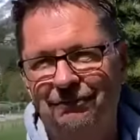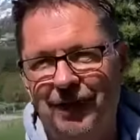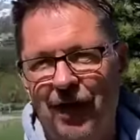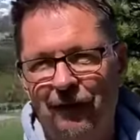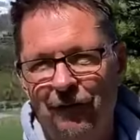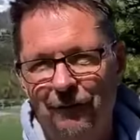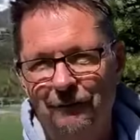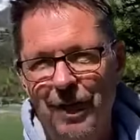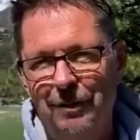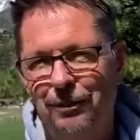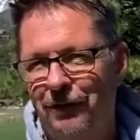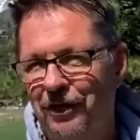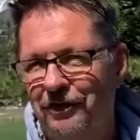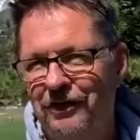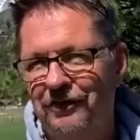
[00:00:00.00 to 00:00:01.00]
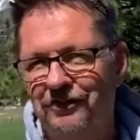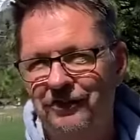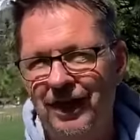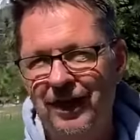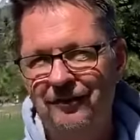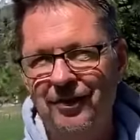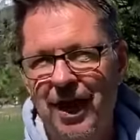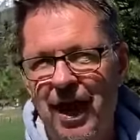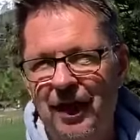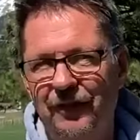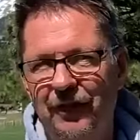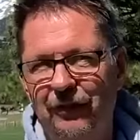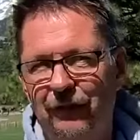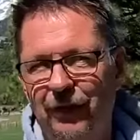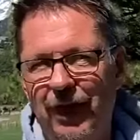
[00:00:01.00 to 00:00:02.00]
And remember that the same God
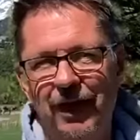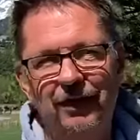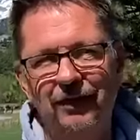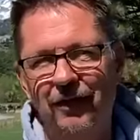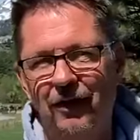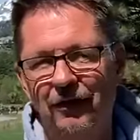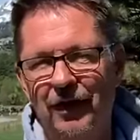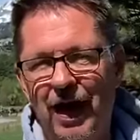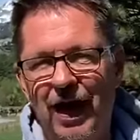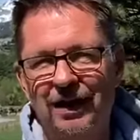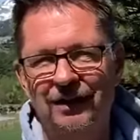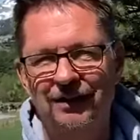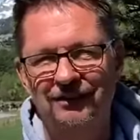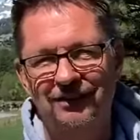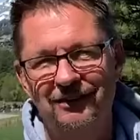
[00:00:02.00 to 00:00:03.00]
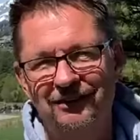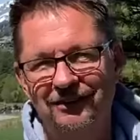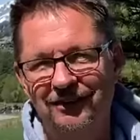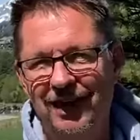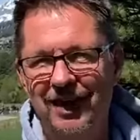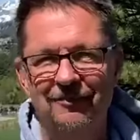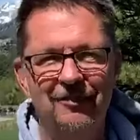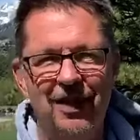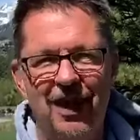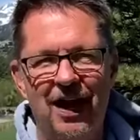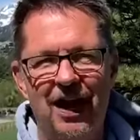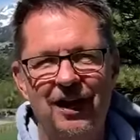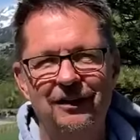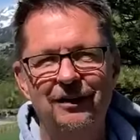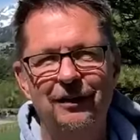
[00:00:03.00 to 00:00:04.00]
that created all that is the same
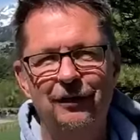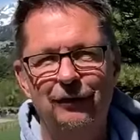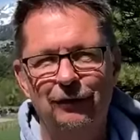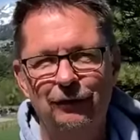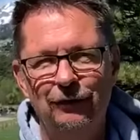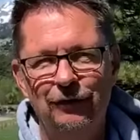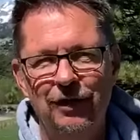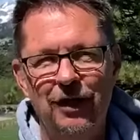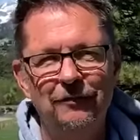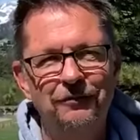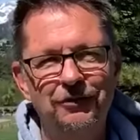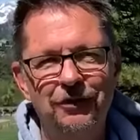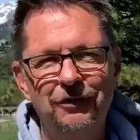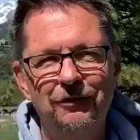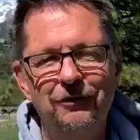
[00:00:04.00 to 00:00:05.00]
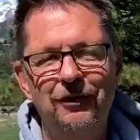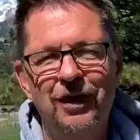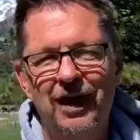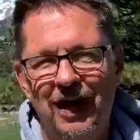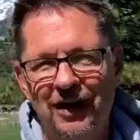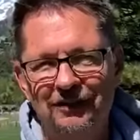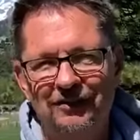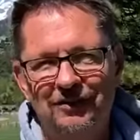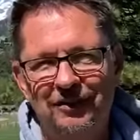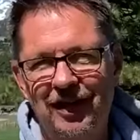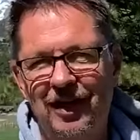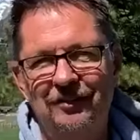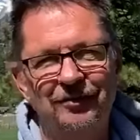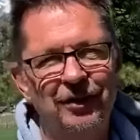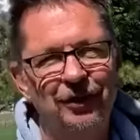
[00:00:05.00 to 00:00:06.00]
God who loves you and
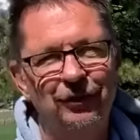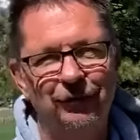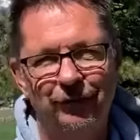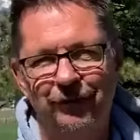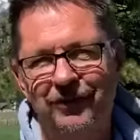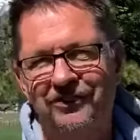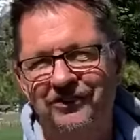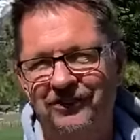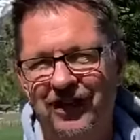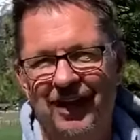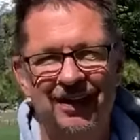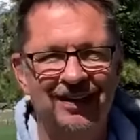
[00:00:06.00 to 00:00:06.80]
saved you through his son.